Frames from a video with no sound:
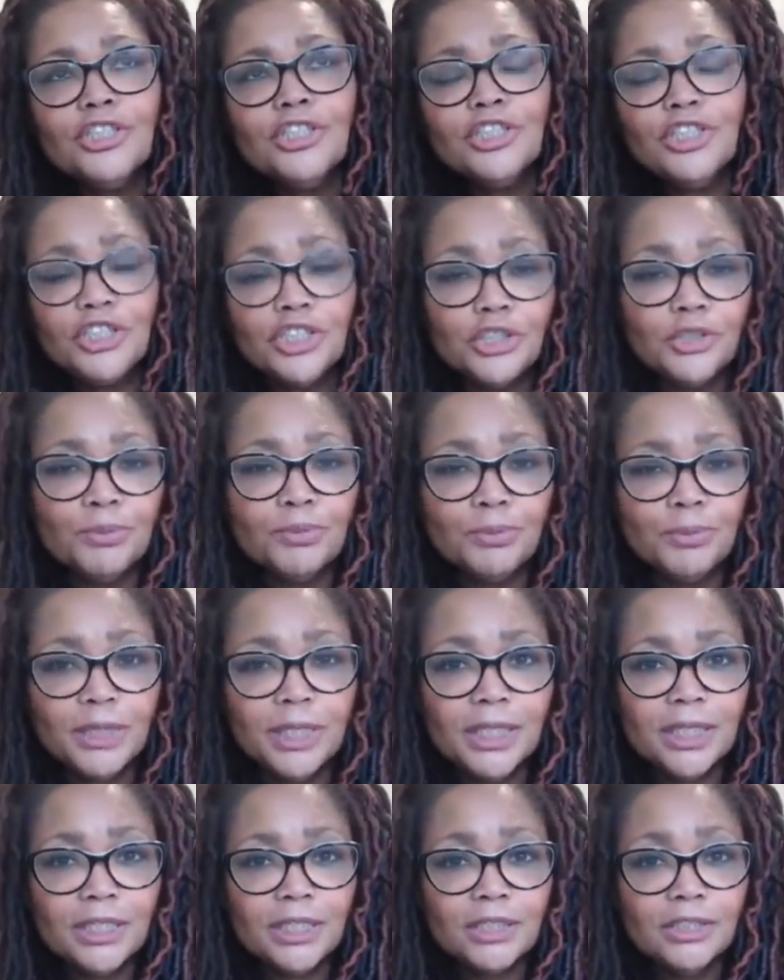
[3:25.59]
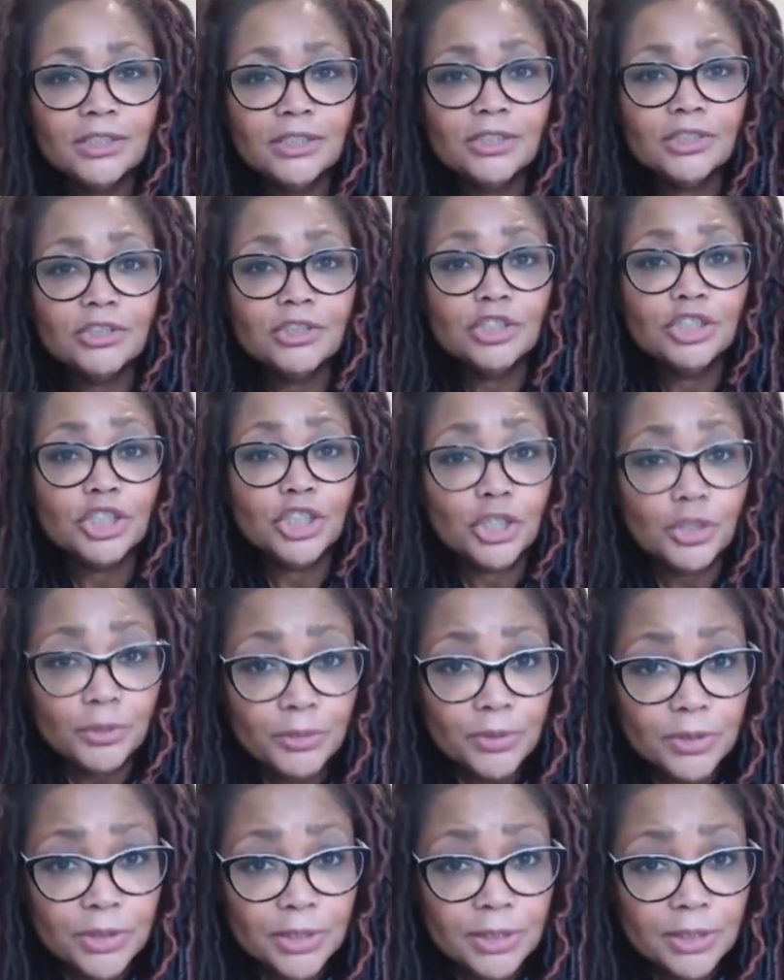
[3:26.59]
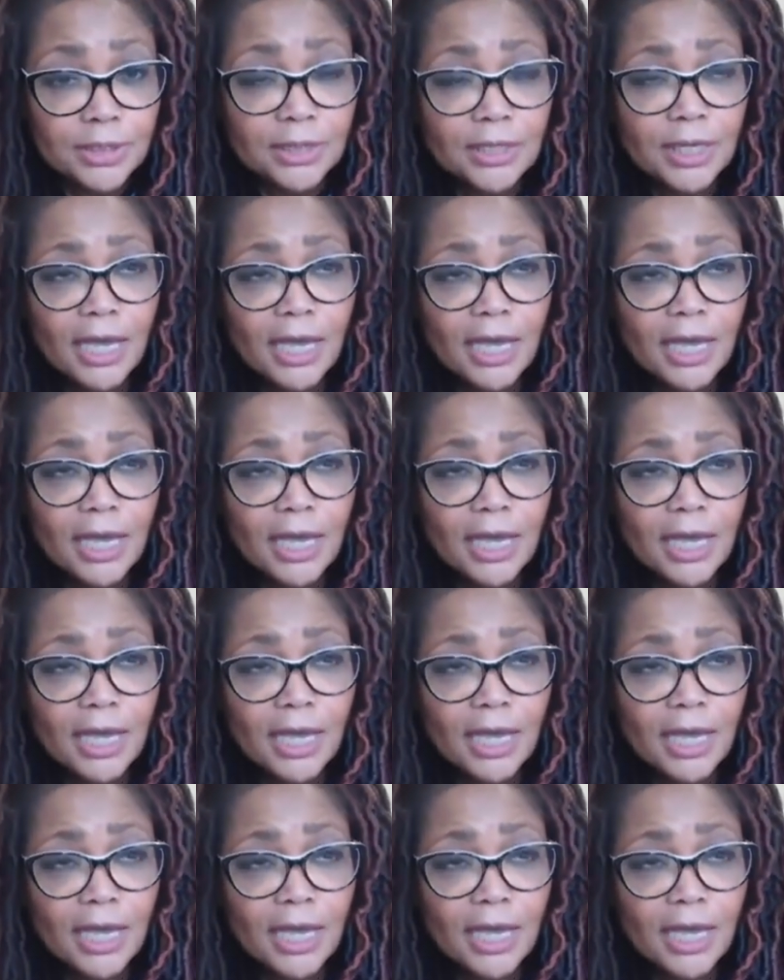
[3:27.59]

should we juice?